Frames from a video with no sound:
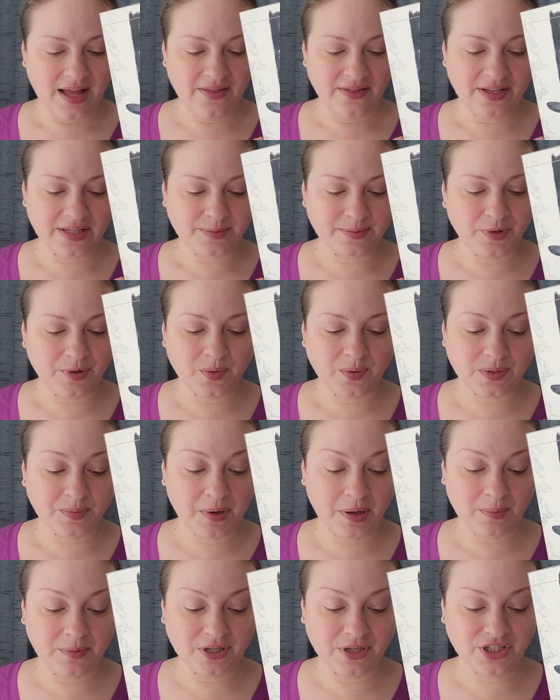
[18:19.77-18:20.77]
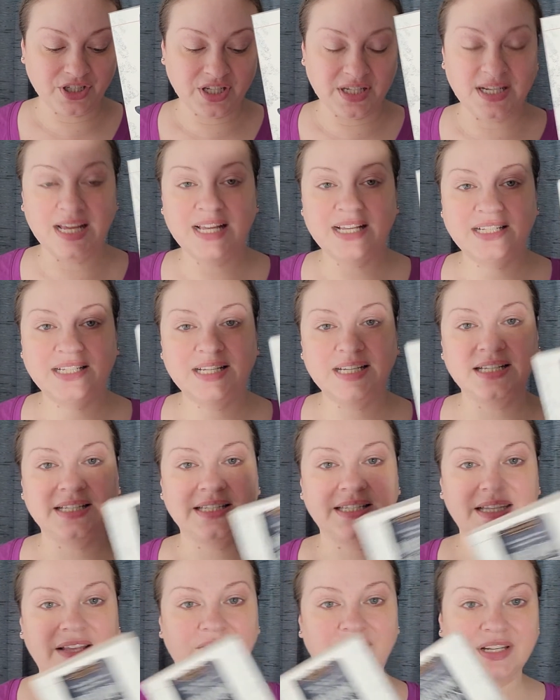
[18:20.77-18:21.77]
This book was published in
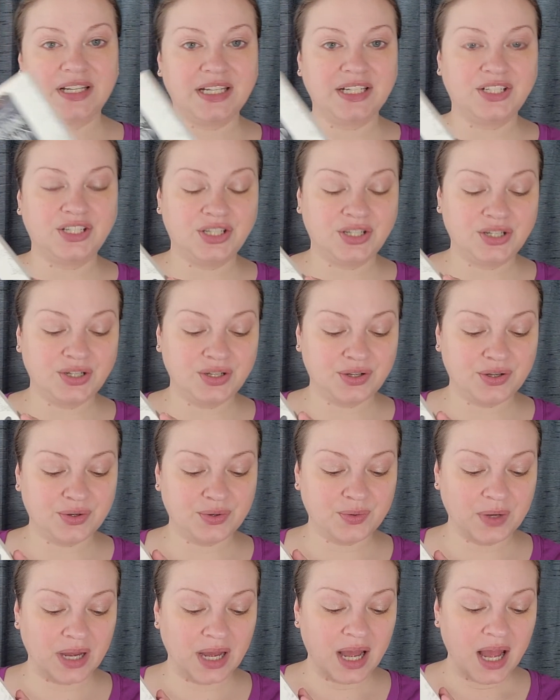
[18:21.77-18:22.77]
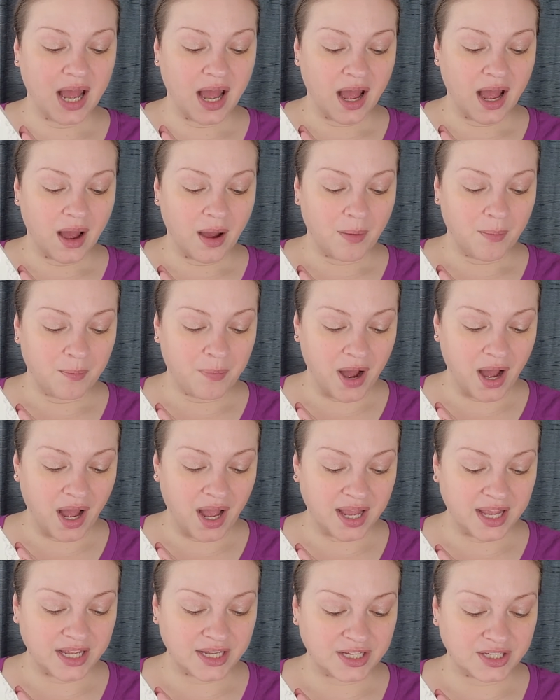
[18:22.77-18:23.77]
1872
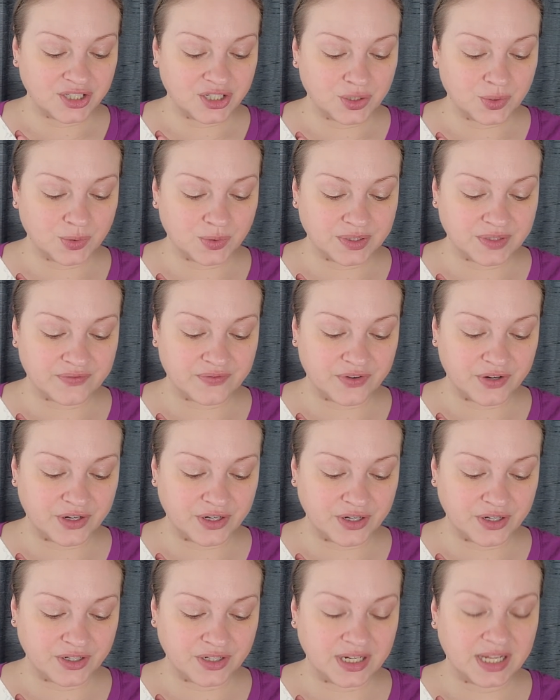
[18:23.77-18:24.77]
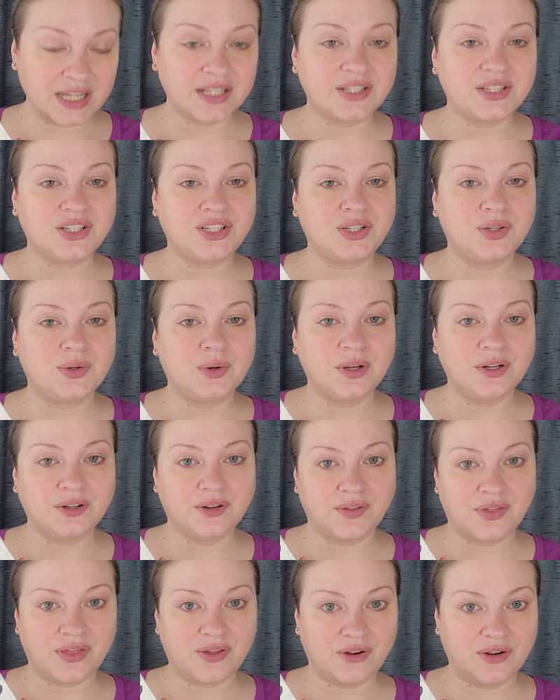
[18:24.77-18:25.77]
by Jules Verne. It's
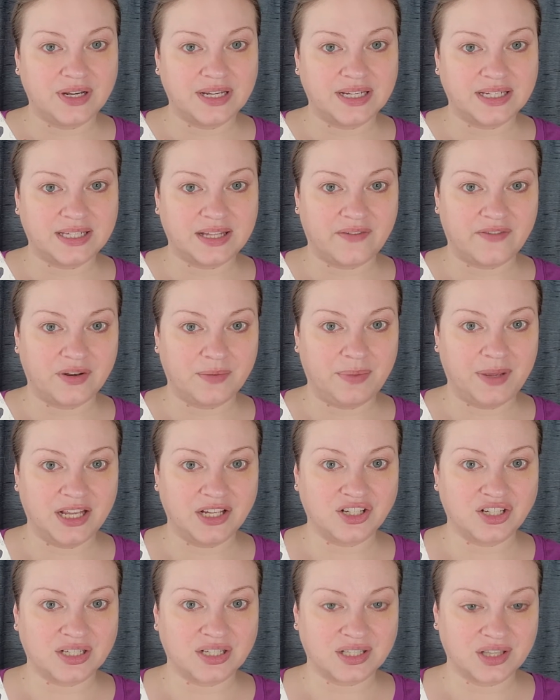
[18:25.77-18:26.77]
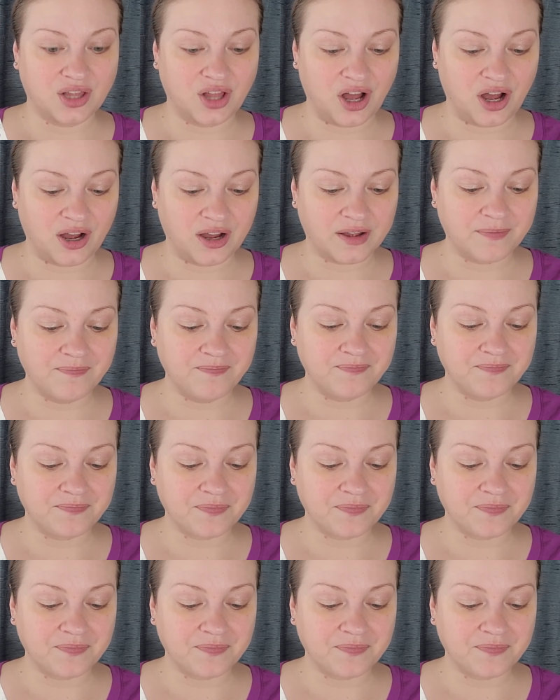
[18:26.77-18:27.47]
237 pages long.